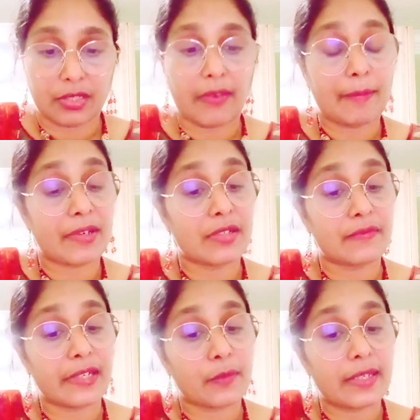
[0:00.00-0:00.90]
The vibration
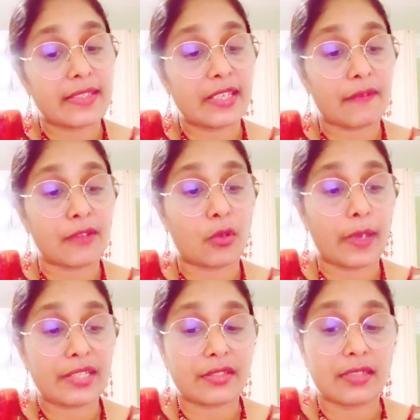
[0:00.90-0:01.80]
frequency of the
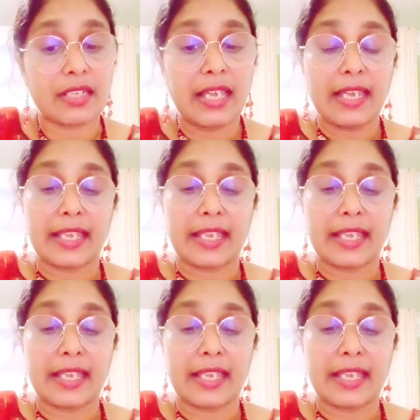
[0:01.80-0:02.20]
question